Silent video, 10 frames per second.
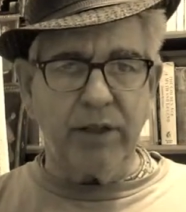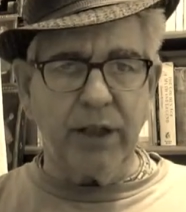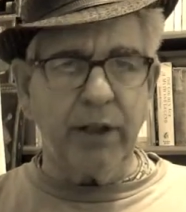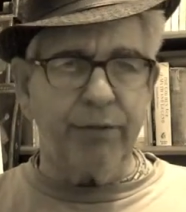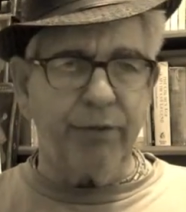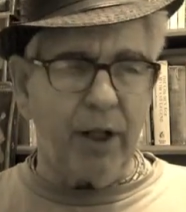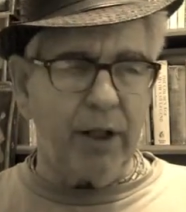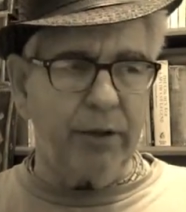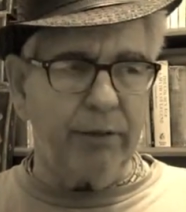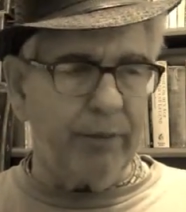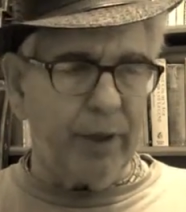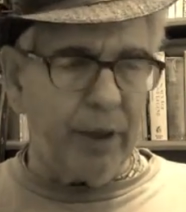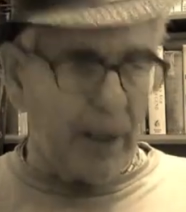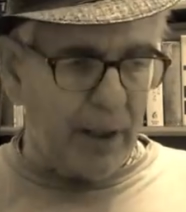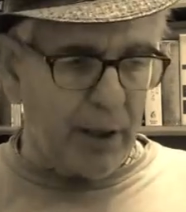identified
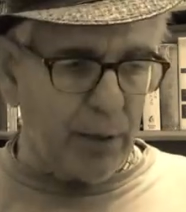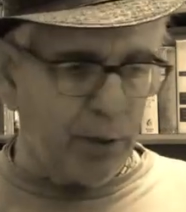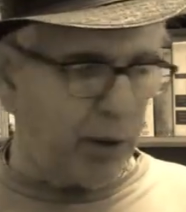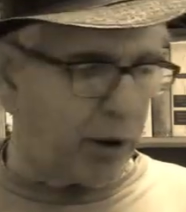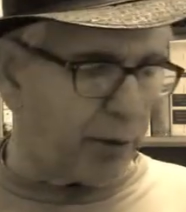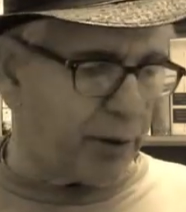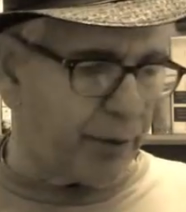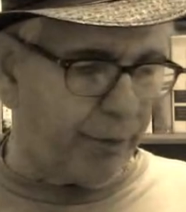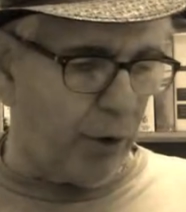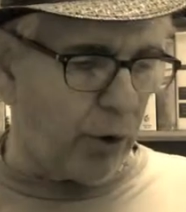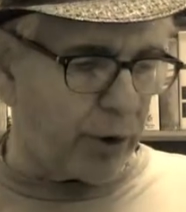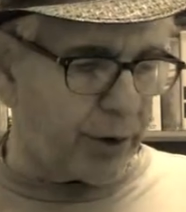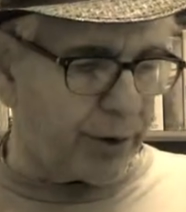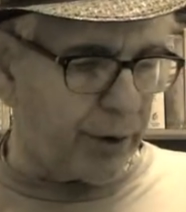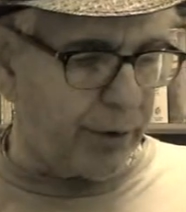enemy becomes the
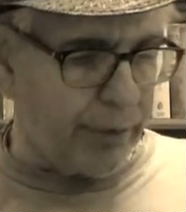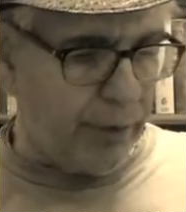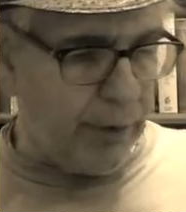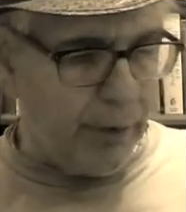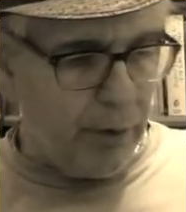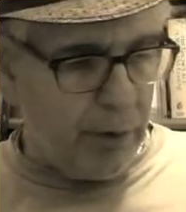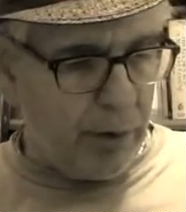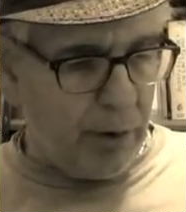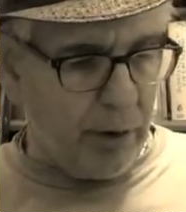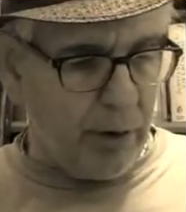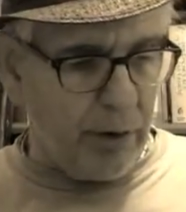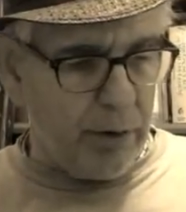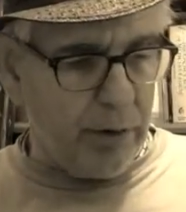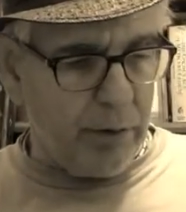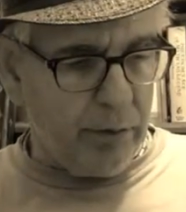focus
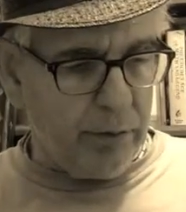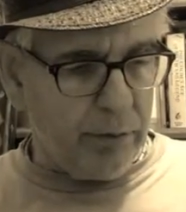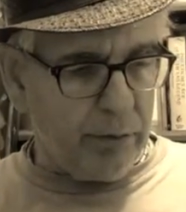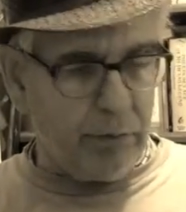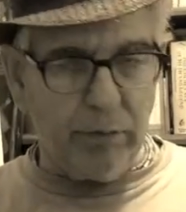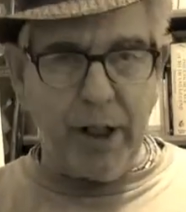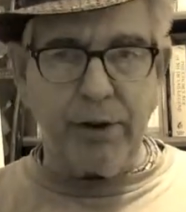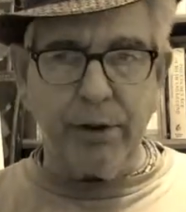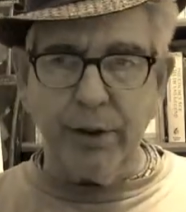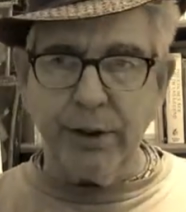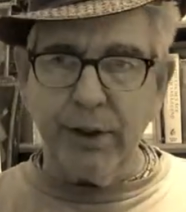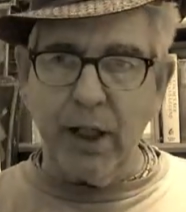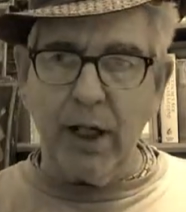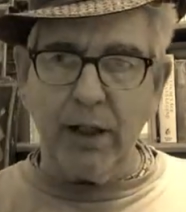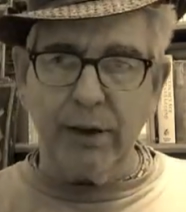of racial
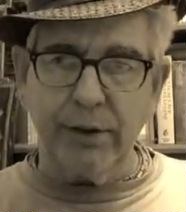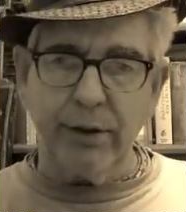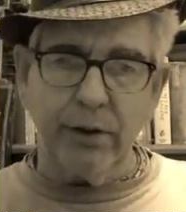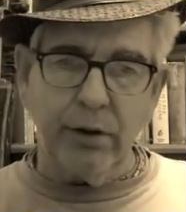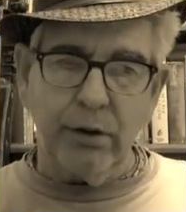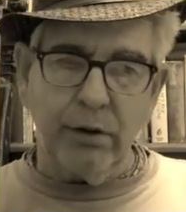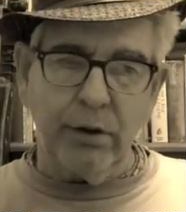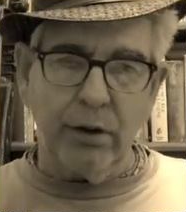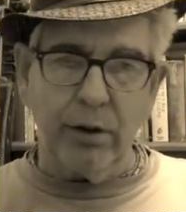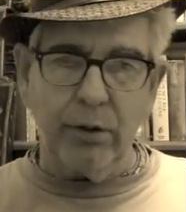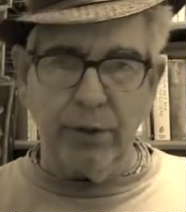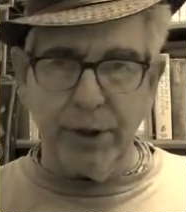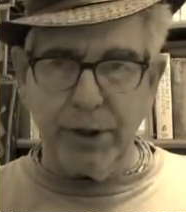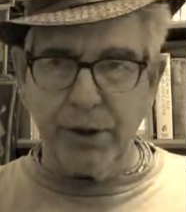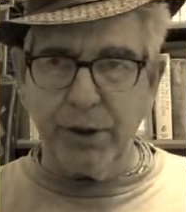attacks,
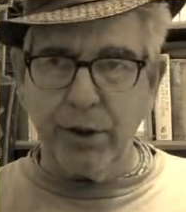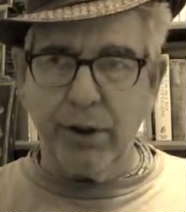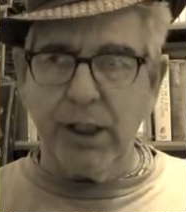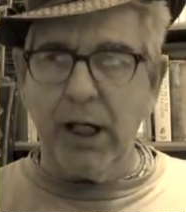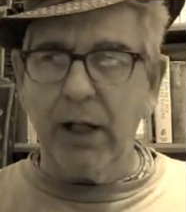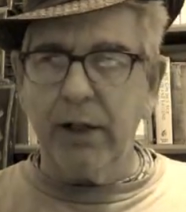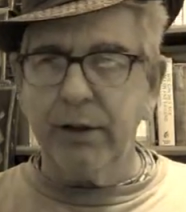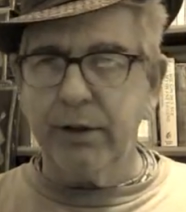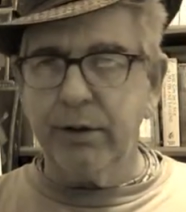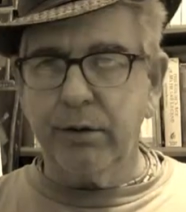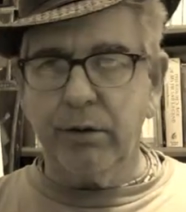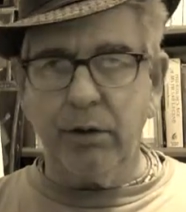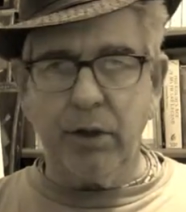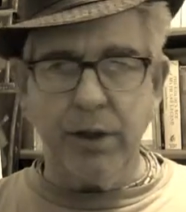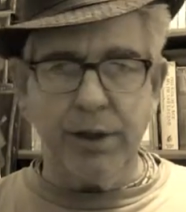religious attacks,
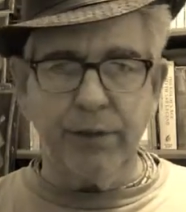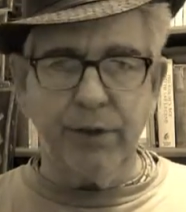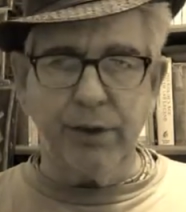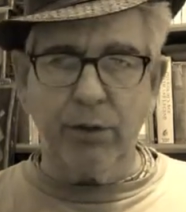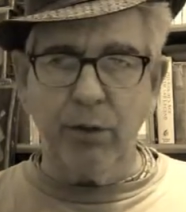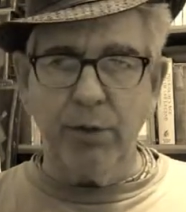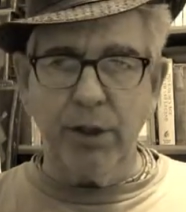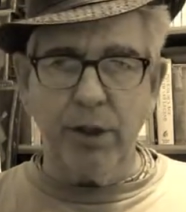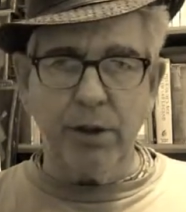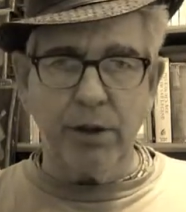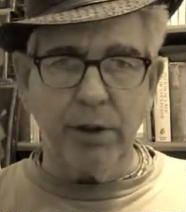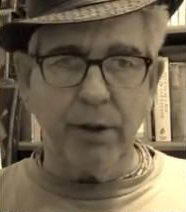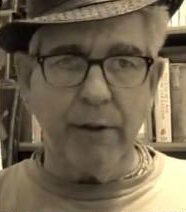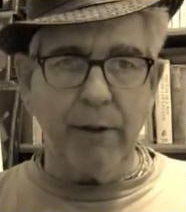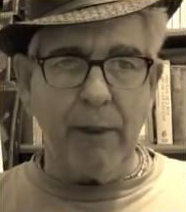all kinds of discrimination.
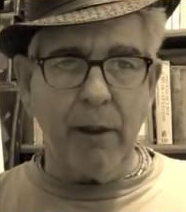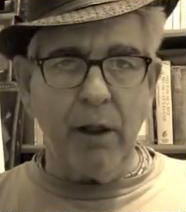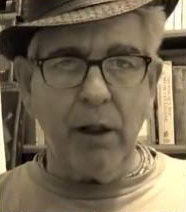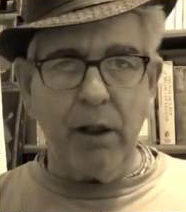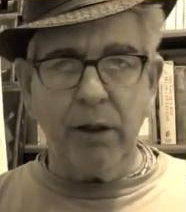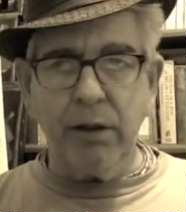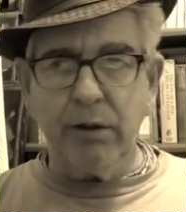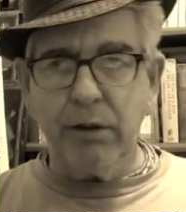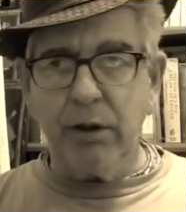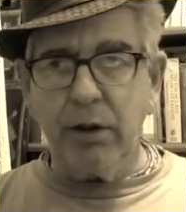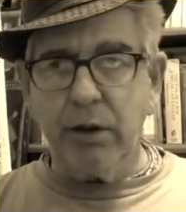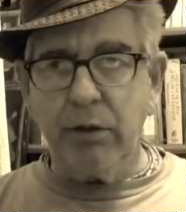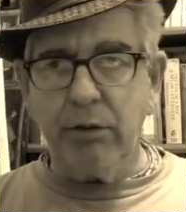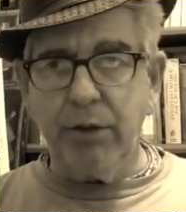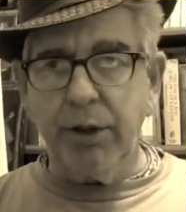And
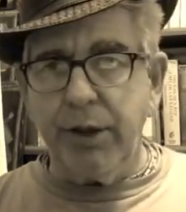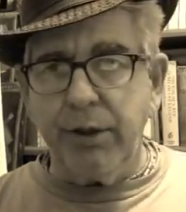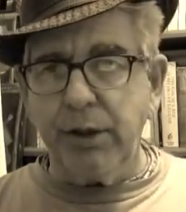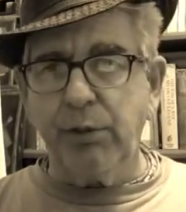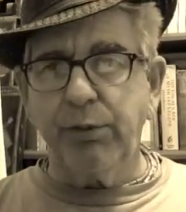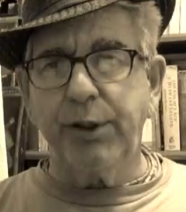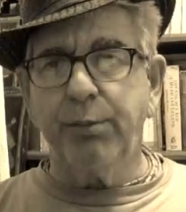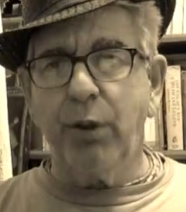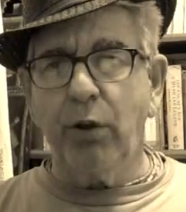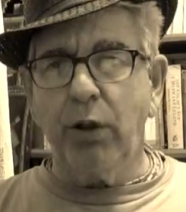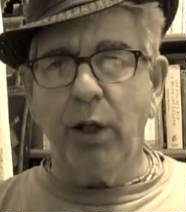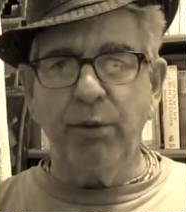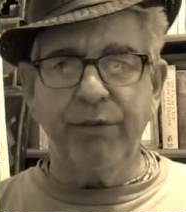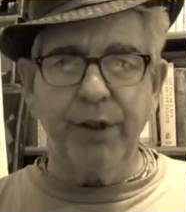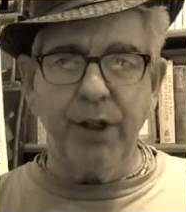really, this was the
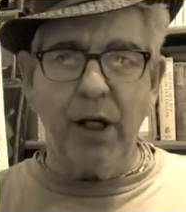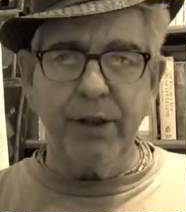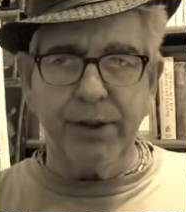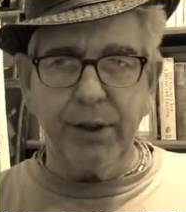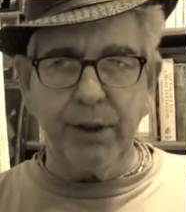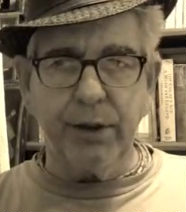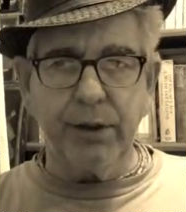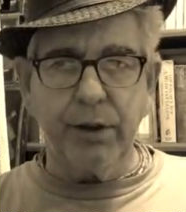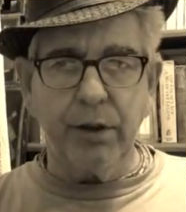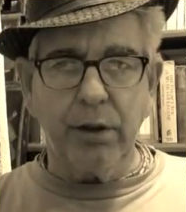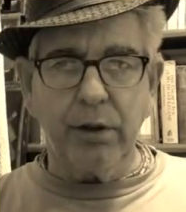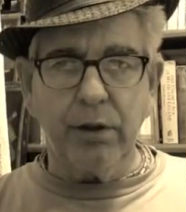program of the Nazis.